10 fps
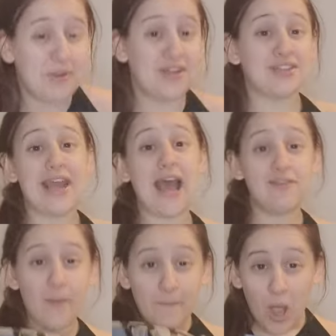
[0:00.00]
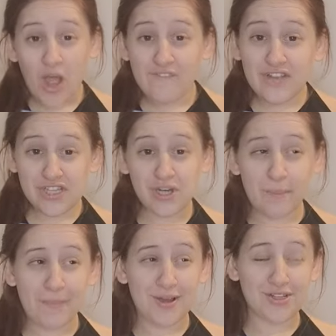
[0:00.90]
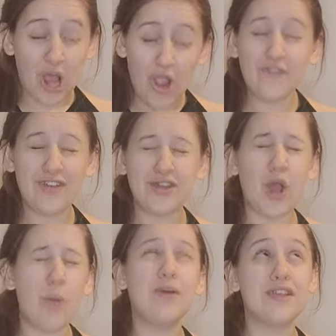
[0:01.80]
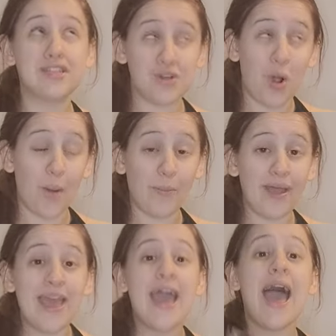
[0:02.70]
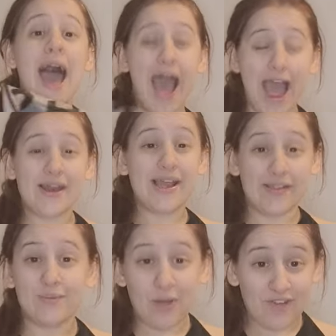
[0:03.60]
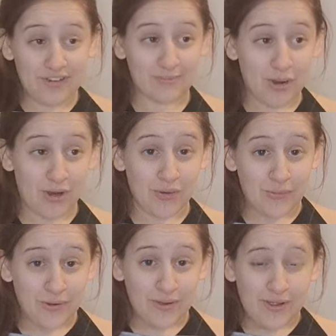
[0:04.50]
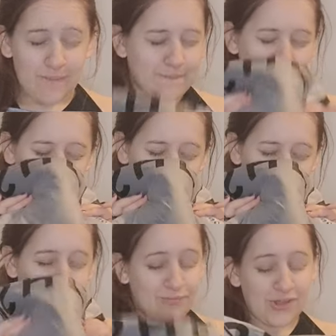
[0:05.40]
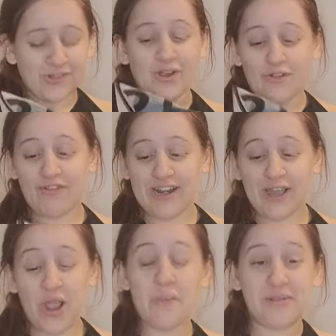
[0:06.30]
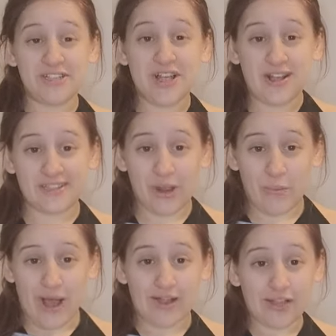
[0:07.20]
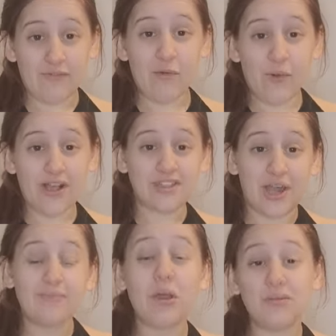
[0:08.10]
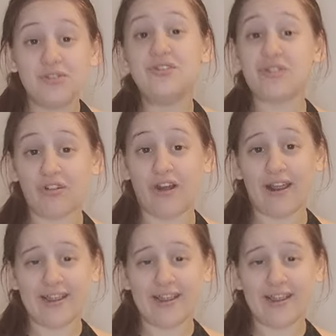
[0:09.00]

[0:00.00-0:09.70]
because I have a perfect jumper to hopefully go with this top. And I have the perfect bow. So I really hope this turns out well. Otherwise, I'm going to cry.